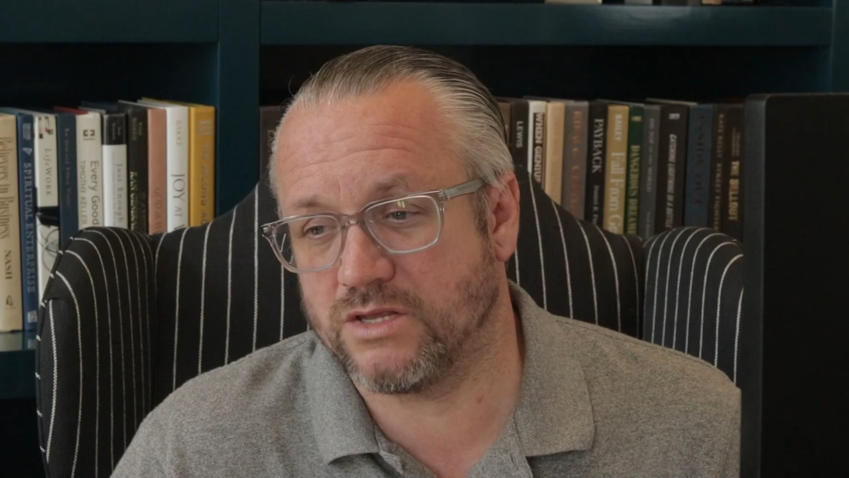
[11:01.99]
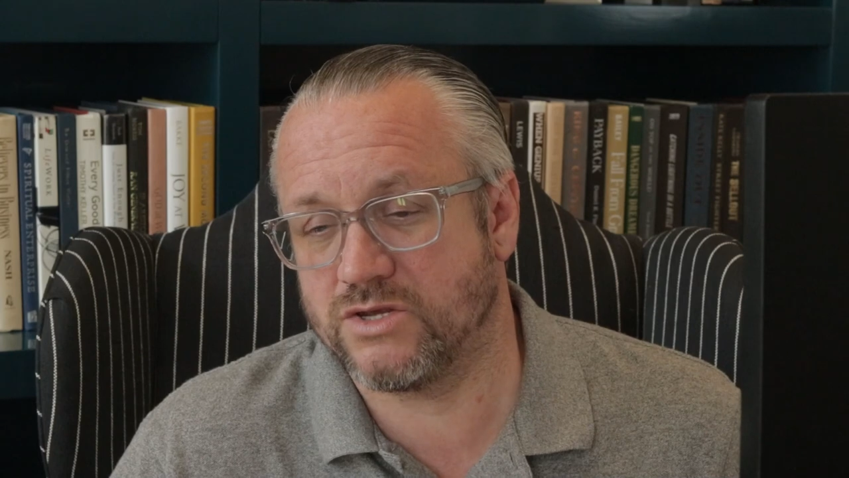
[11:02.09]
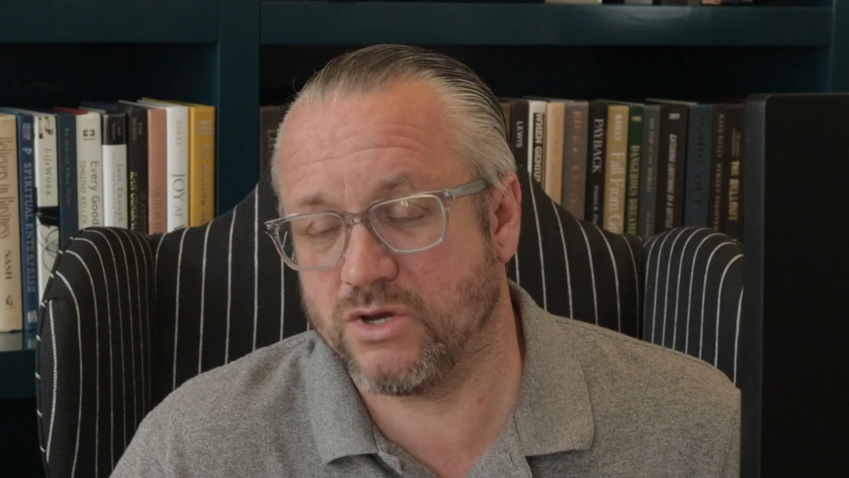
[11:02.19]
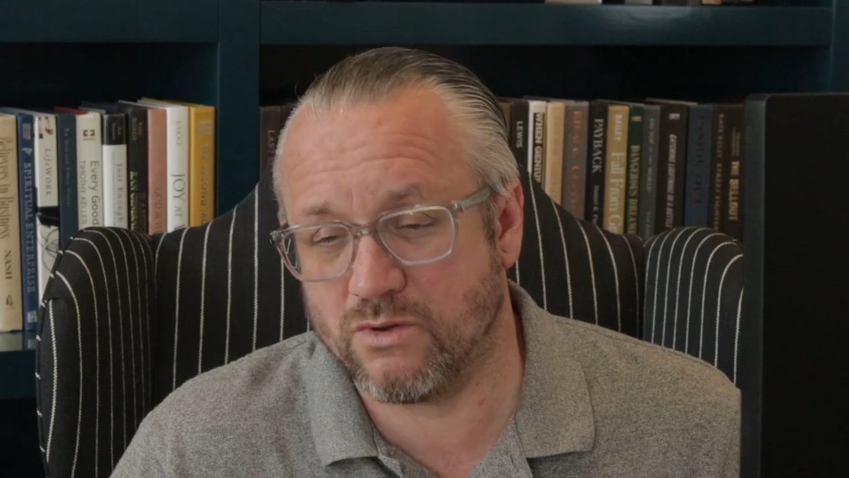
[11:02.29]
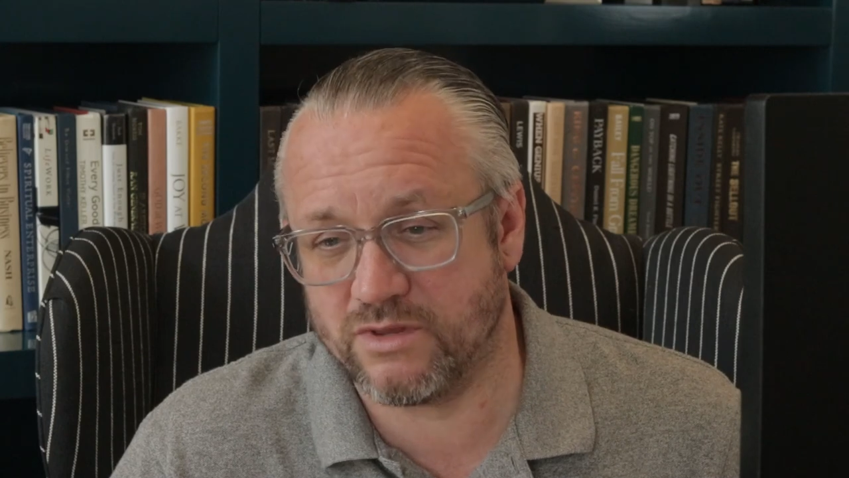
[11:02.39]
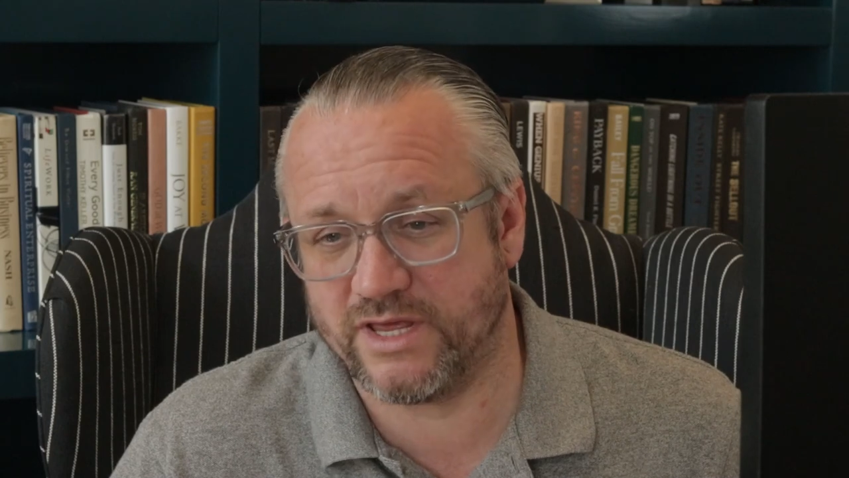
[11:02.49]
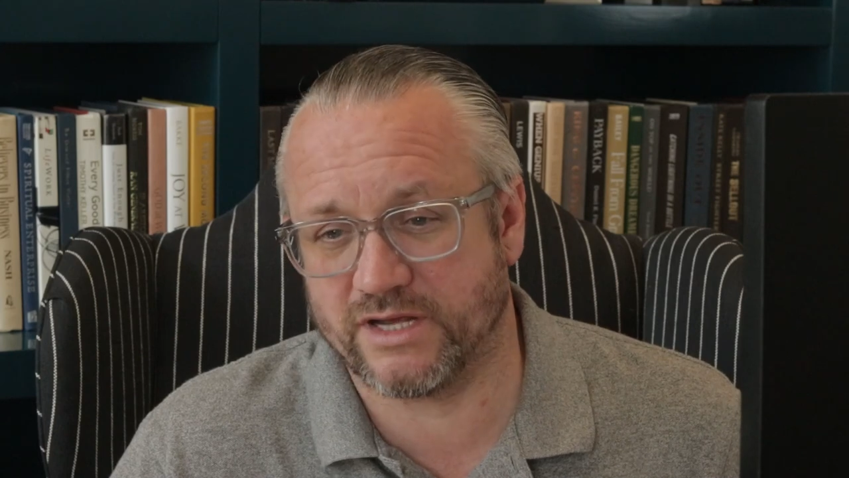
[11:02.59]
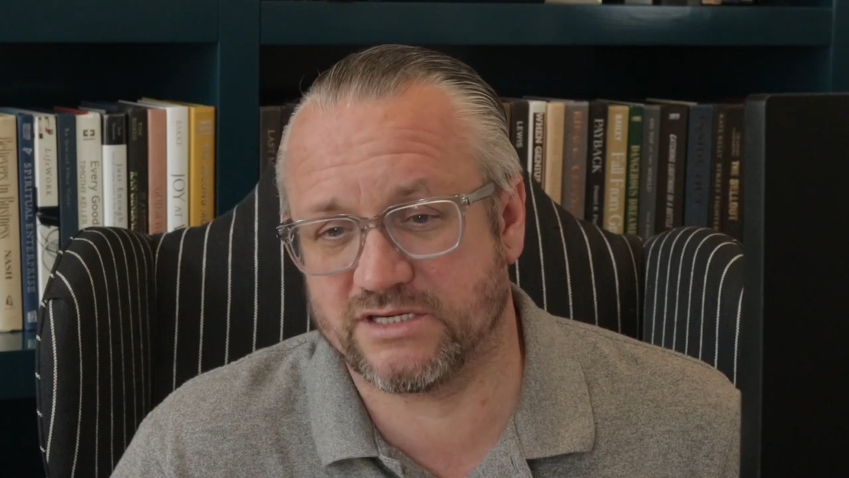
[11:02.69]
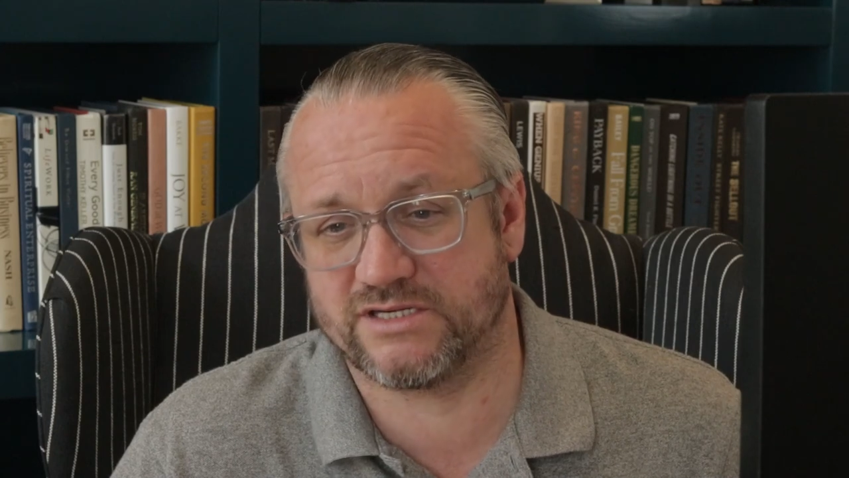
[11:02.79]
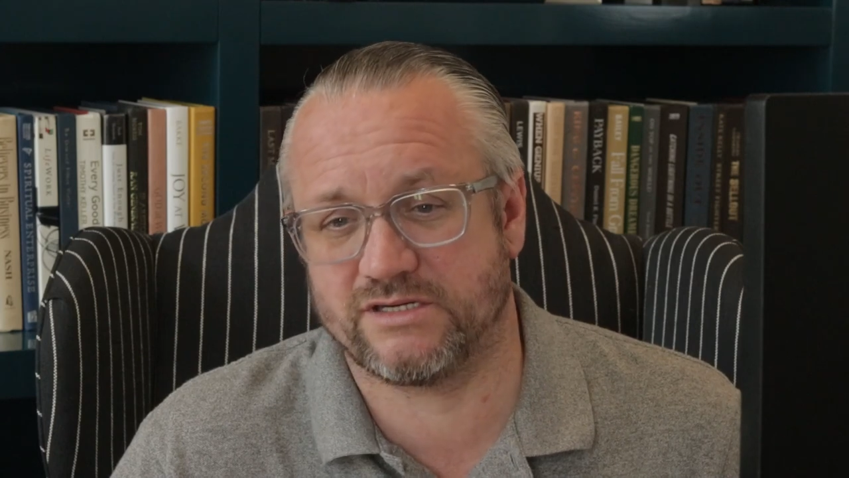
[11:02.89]
to the
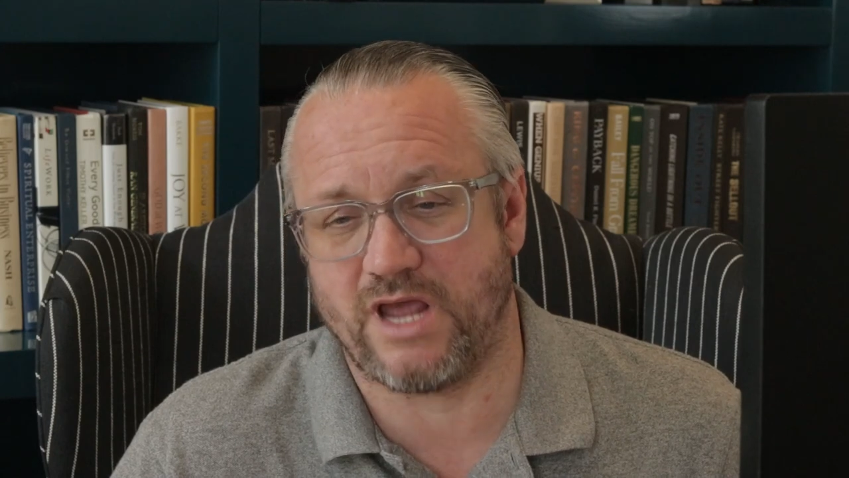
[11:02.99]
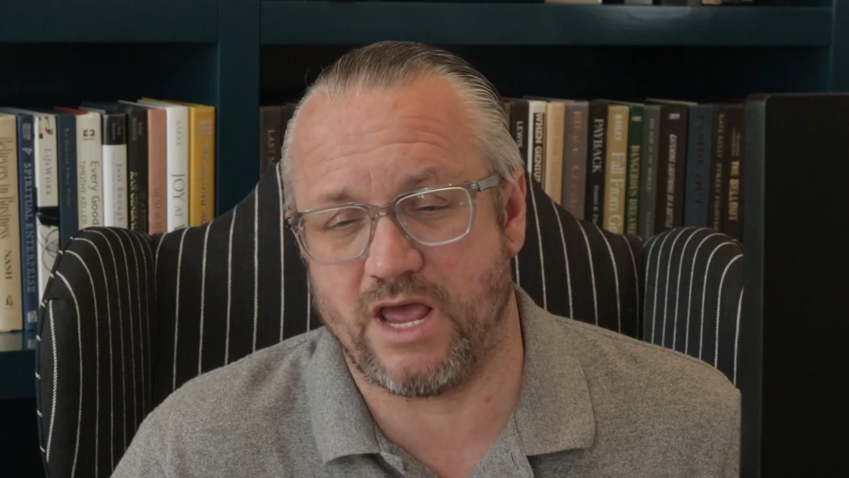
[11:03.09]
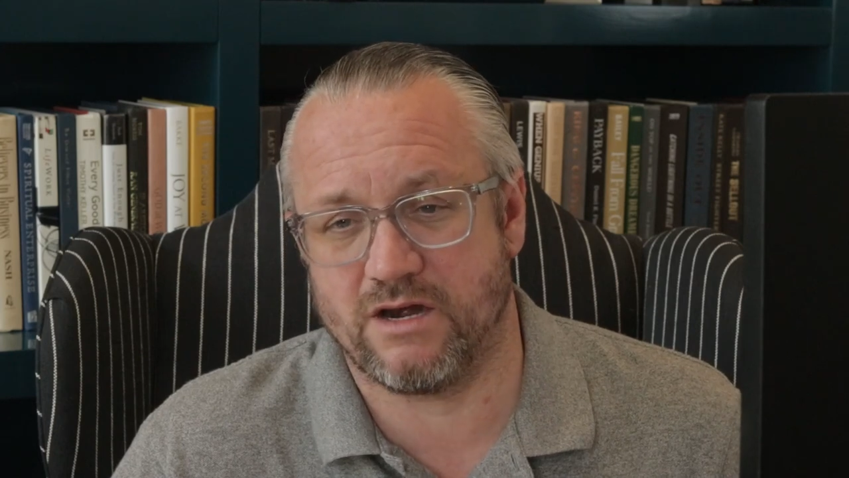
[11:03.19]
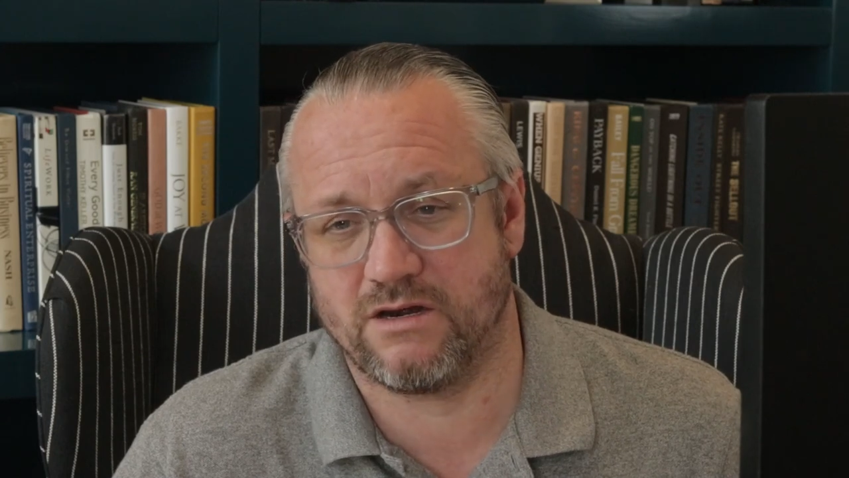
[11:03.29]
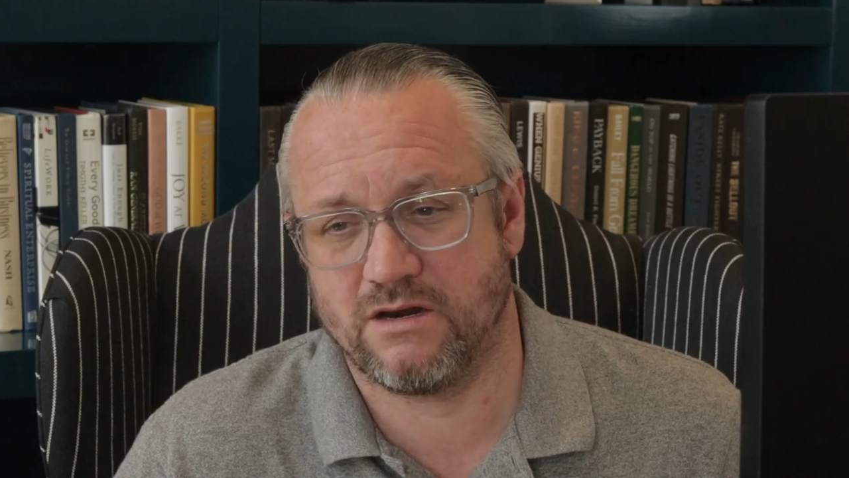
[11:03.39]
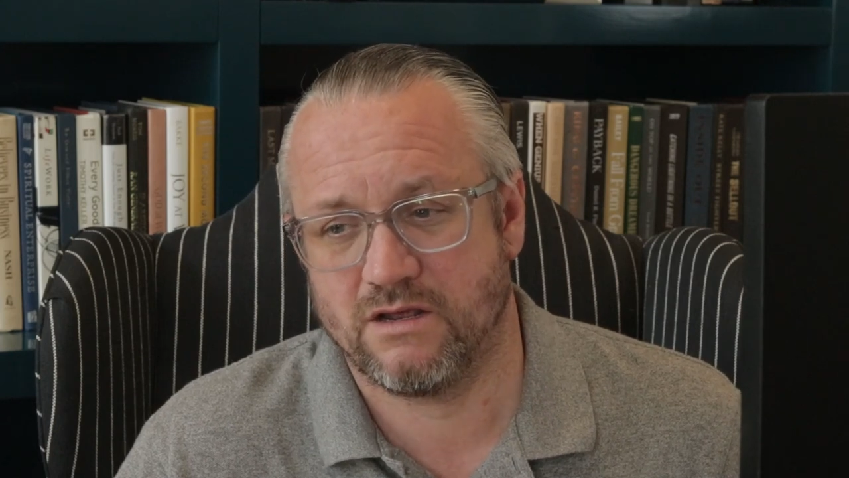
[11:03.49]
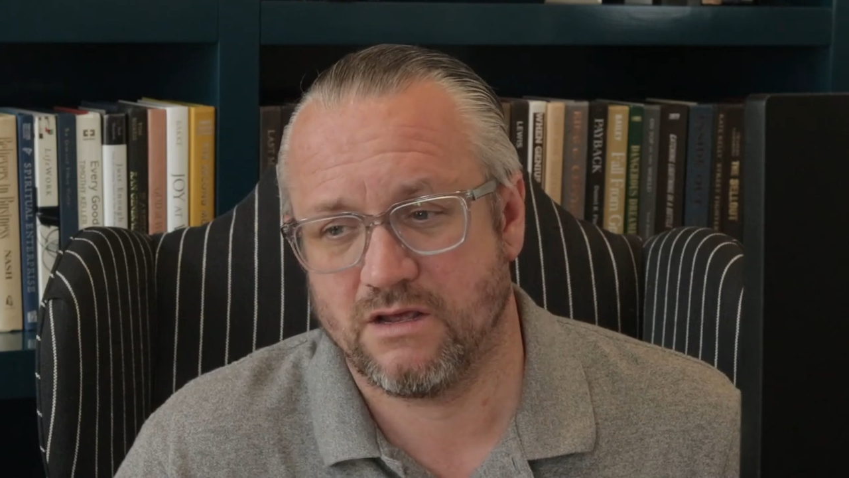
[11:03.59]
extent